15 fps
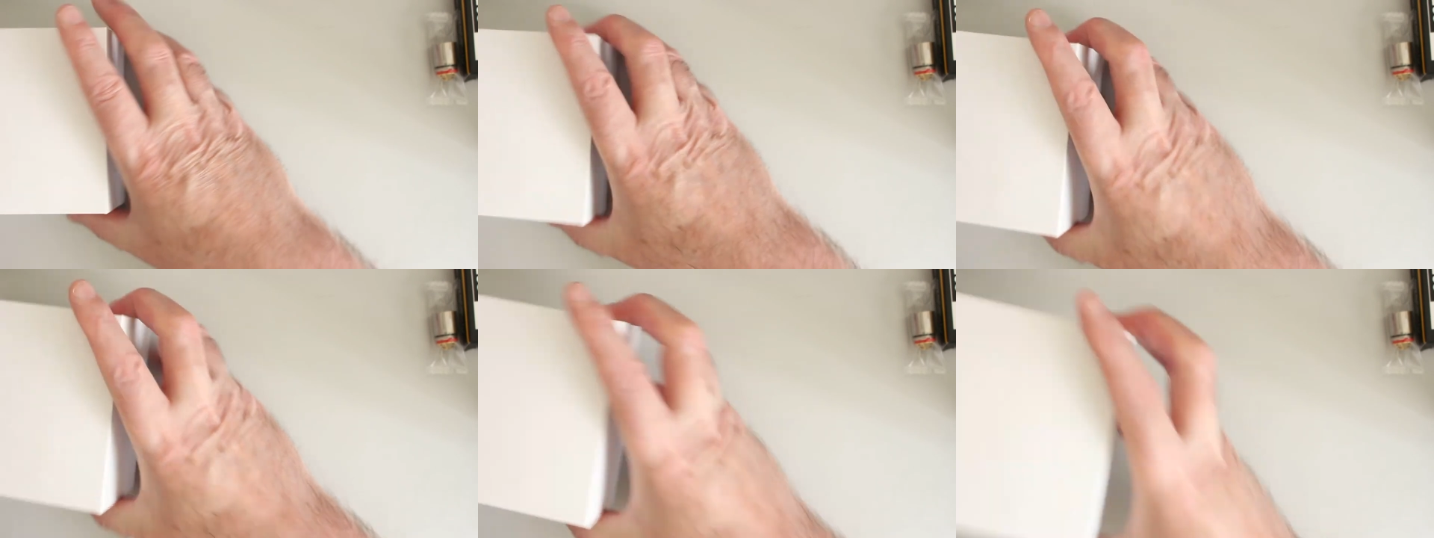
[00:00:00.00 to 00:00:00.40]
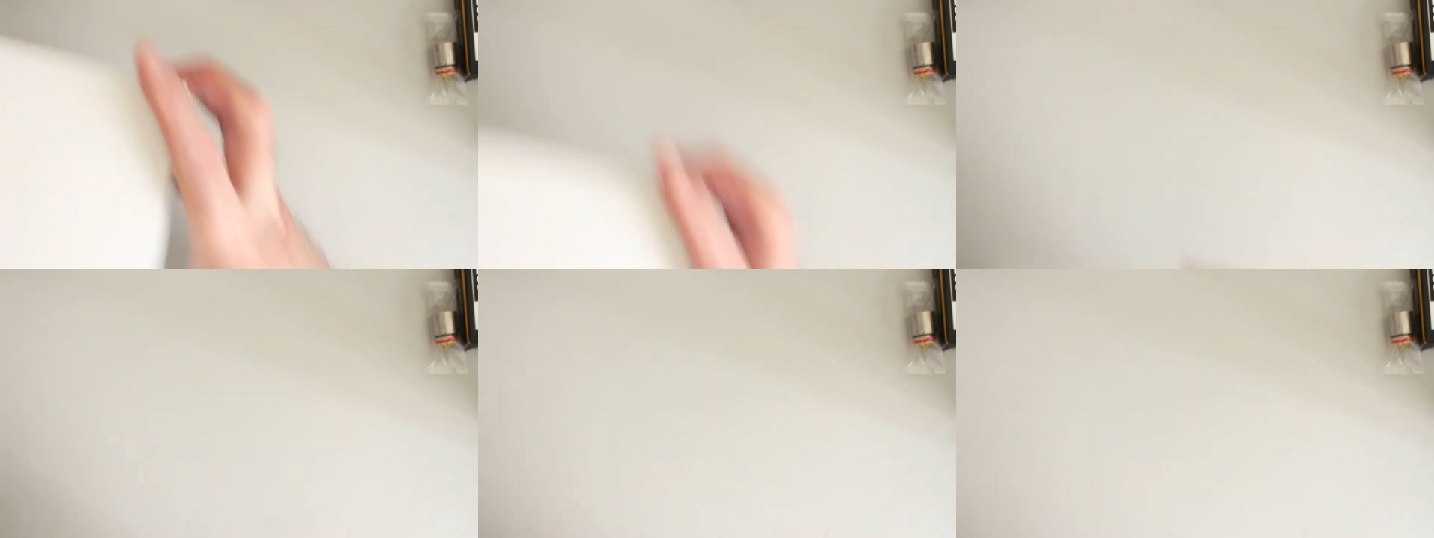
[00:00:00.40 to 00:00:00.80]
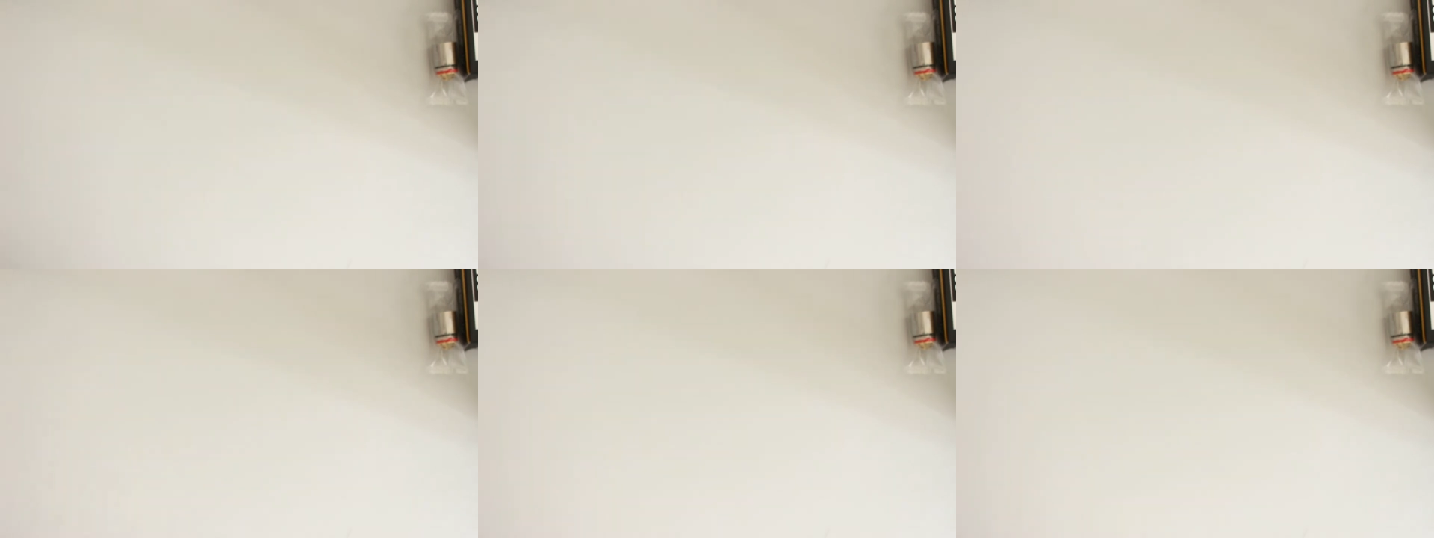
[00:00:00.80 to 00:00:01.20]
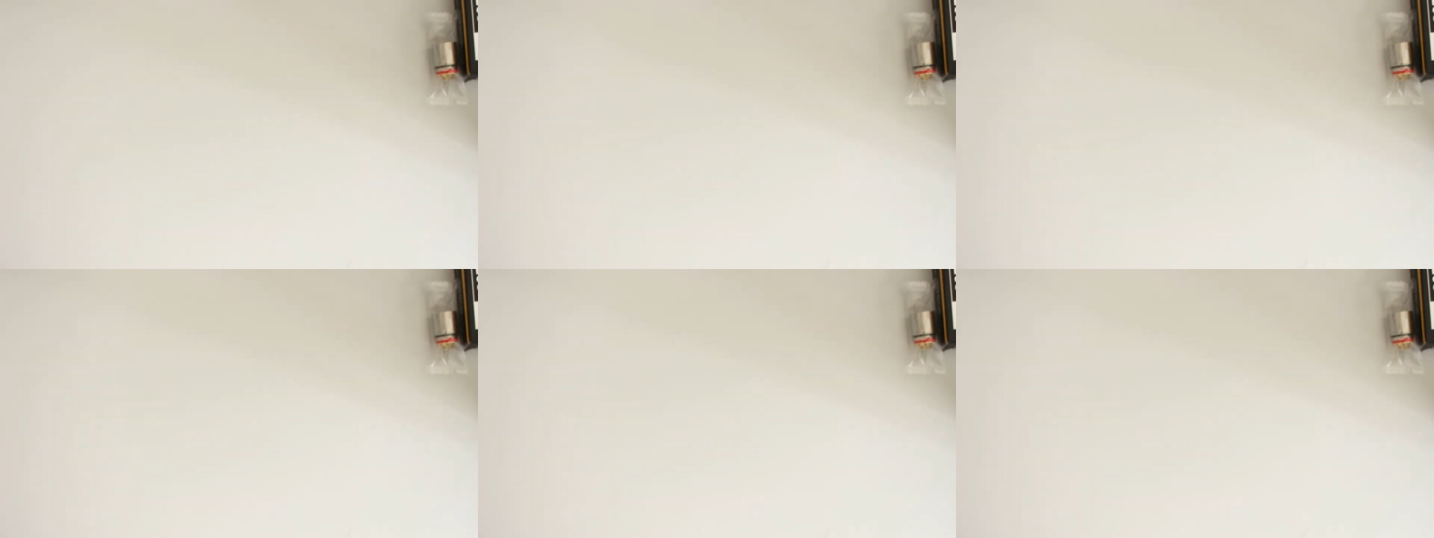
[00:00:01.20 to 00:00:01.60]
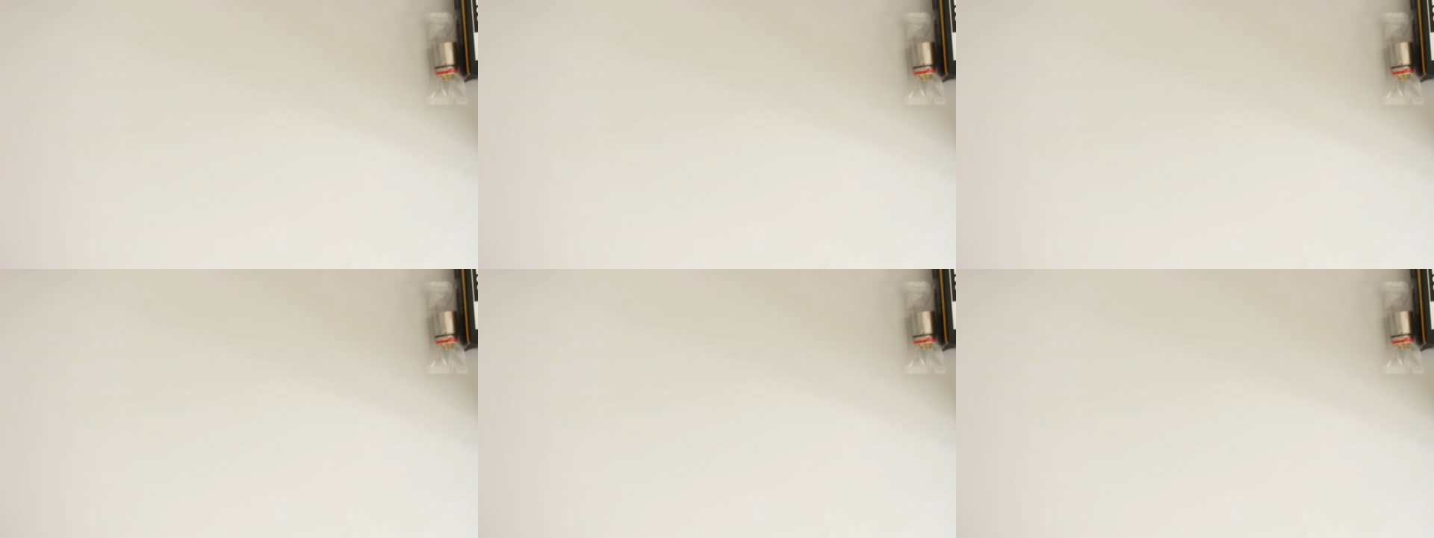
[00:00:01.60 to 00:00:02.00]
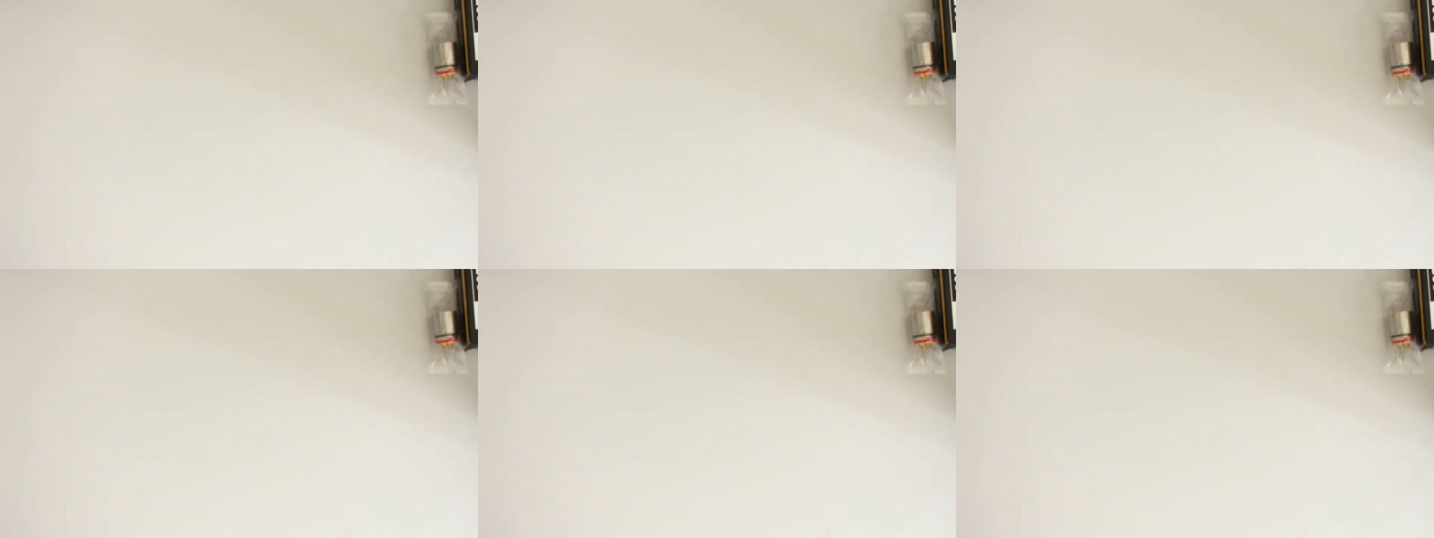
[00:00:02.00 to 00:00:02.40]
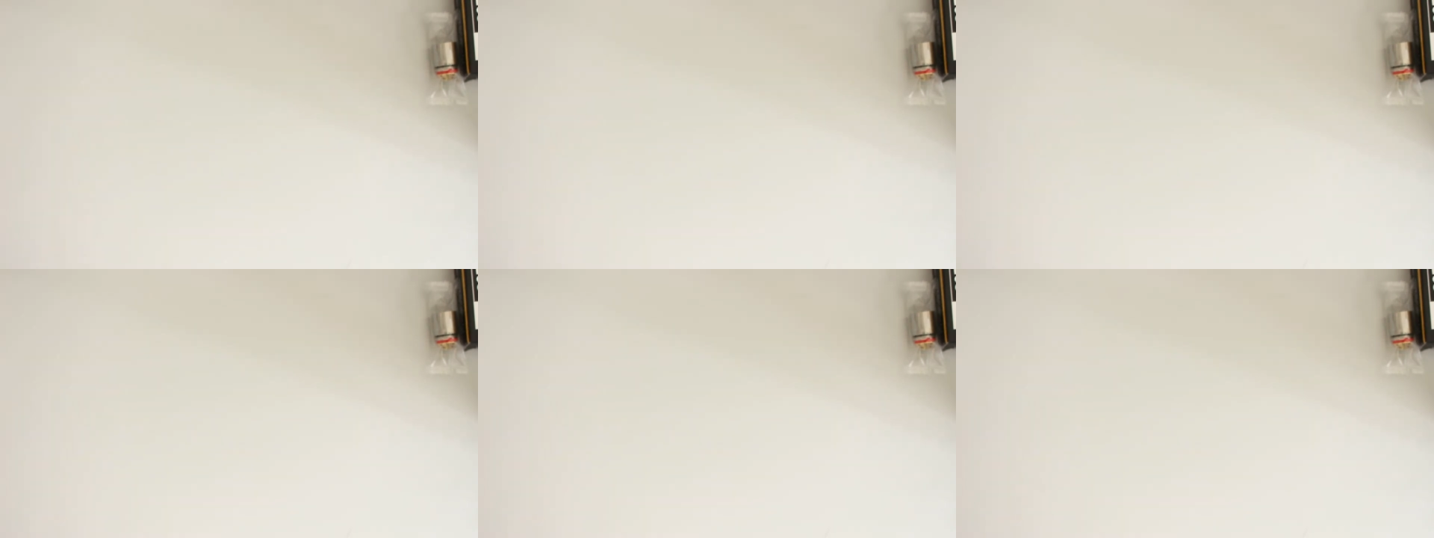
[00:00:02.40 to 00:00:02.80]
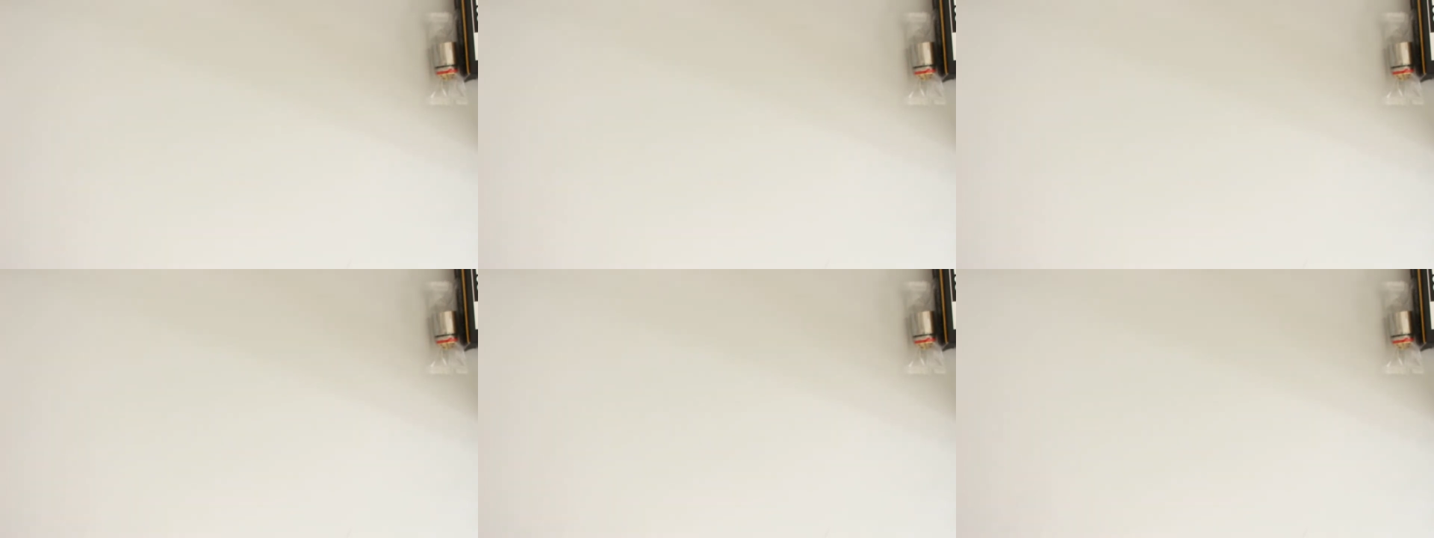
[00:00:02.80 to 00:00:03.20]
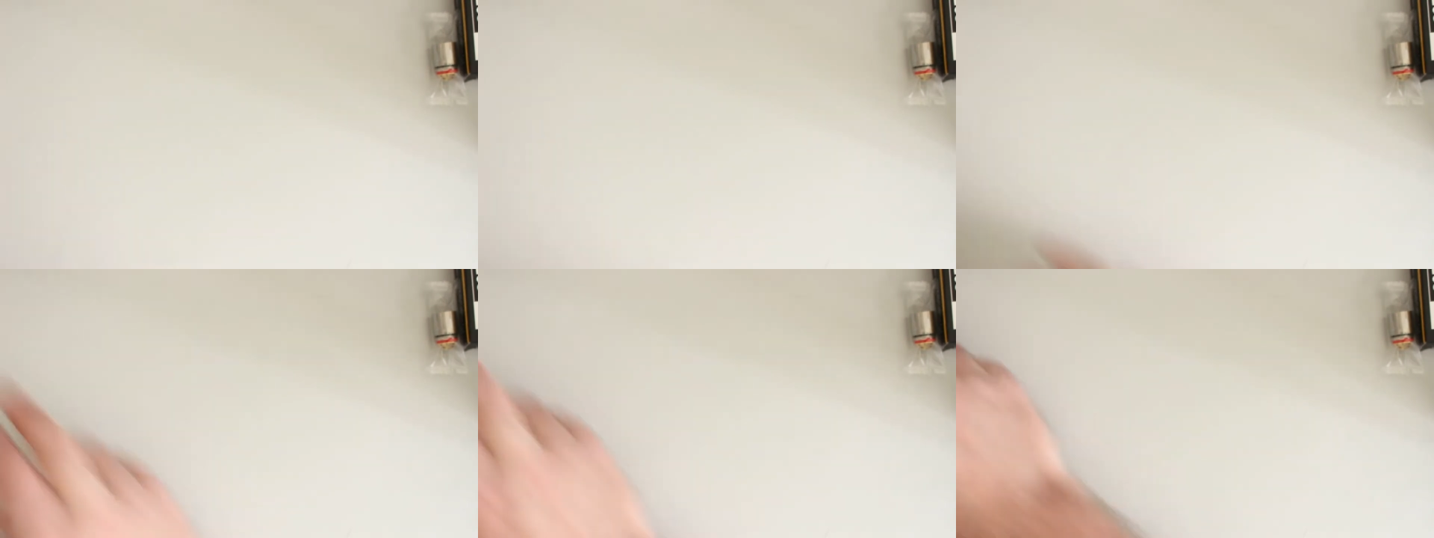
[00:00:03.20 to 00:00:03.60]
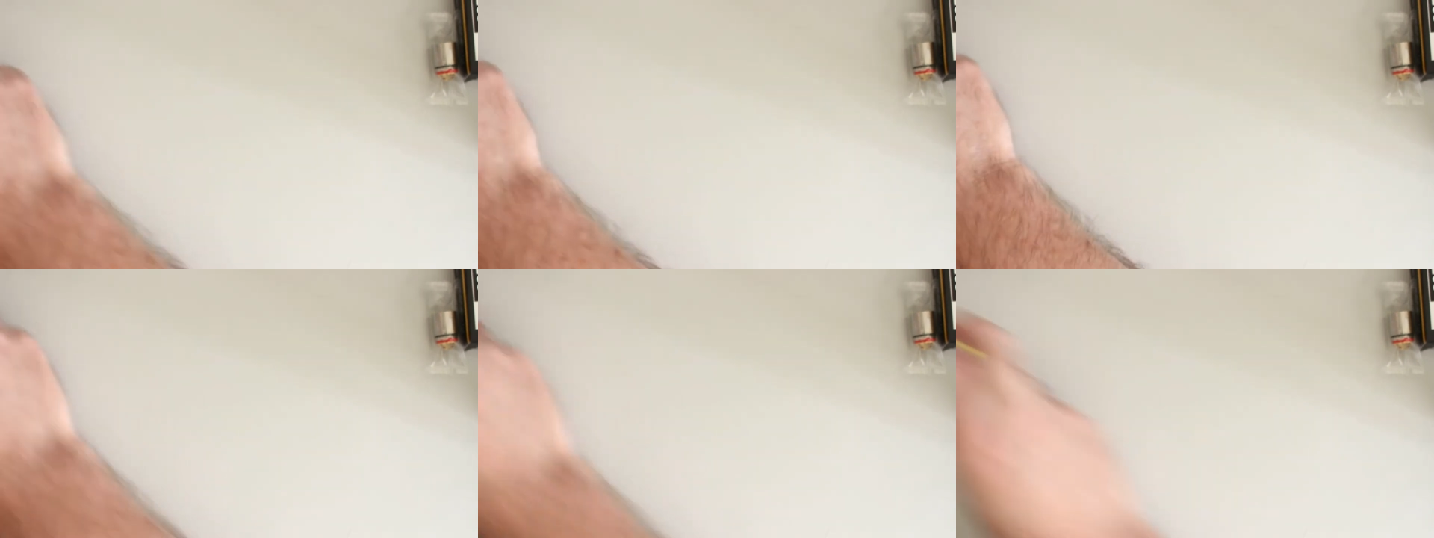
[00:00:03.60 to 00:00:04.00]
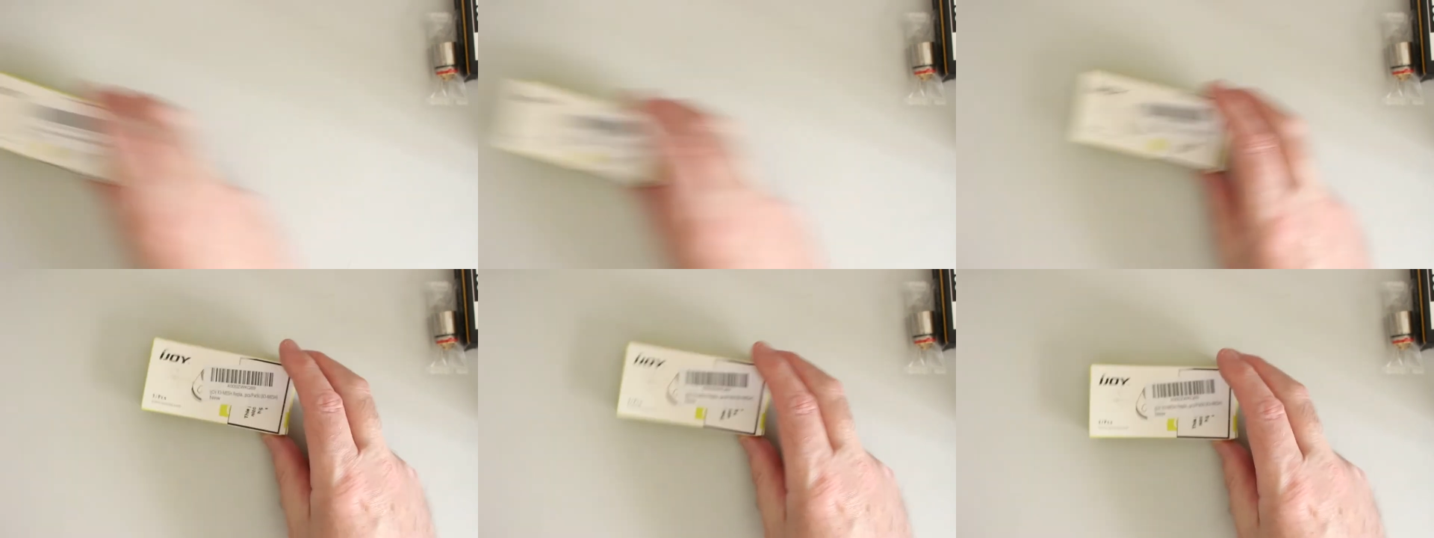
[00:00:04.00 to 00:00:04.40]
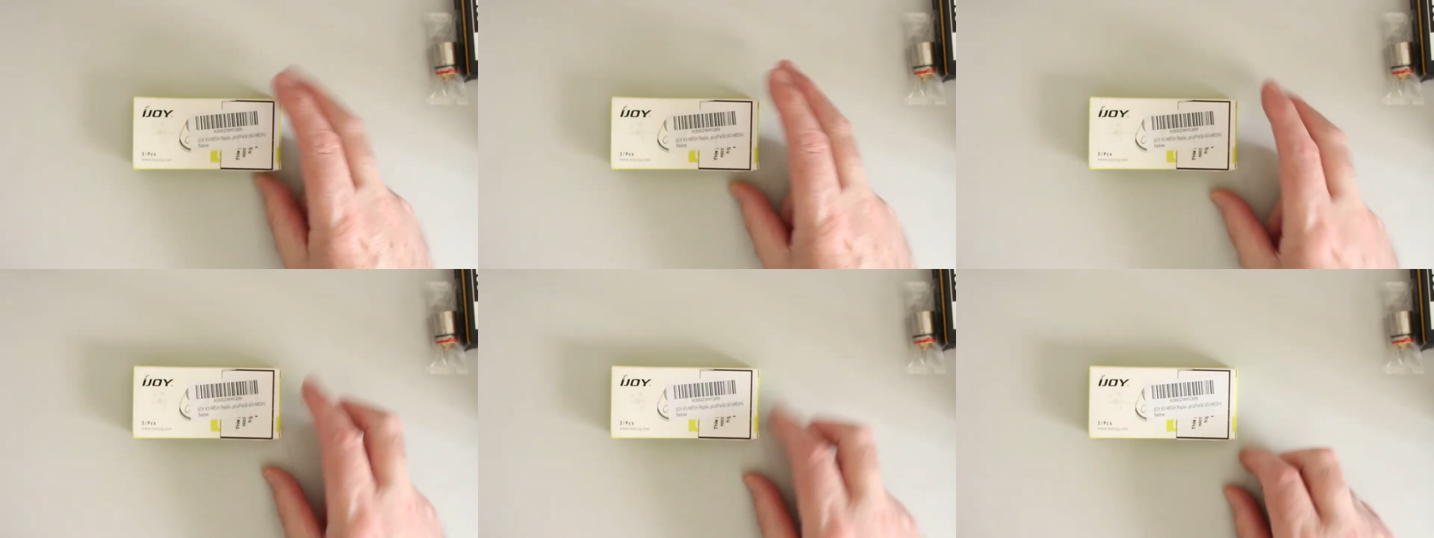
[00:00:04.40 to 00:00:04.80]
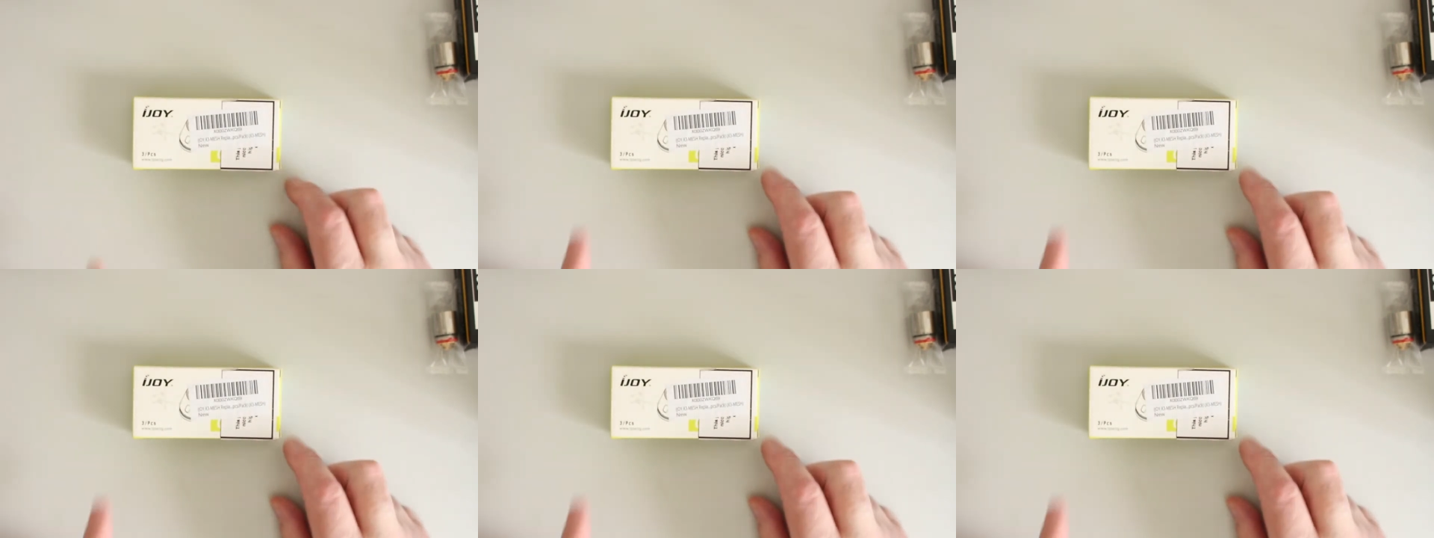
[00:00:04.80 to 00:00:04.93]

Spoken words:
(no speaker visible)